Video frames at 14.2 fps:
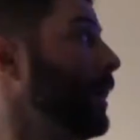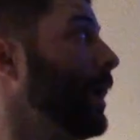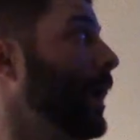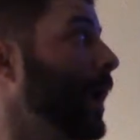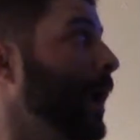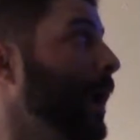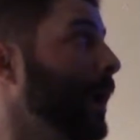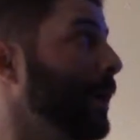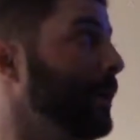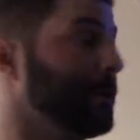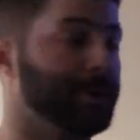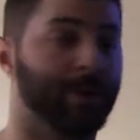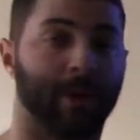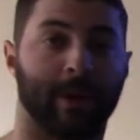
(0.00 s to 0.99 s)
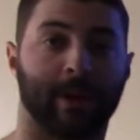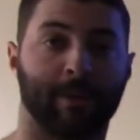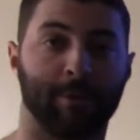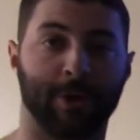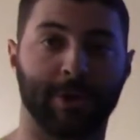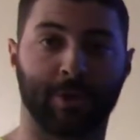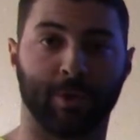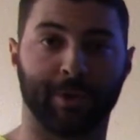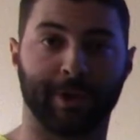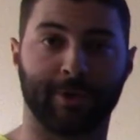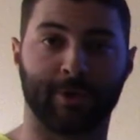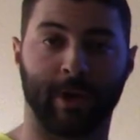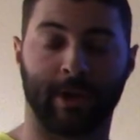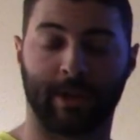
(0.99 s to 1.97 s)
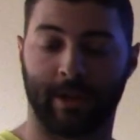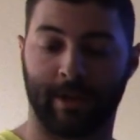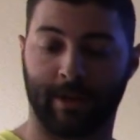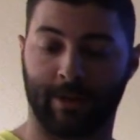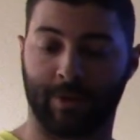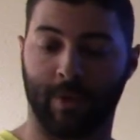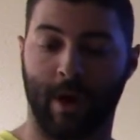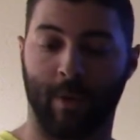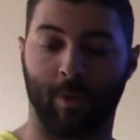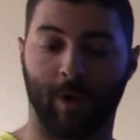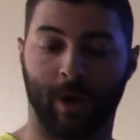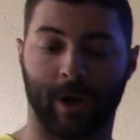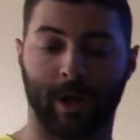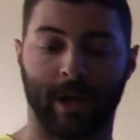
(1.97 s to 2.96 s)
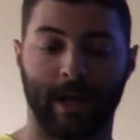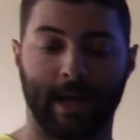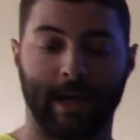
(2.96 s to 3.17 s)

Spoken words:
London Community School District, that's where I work.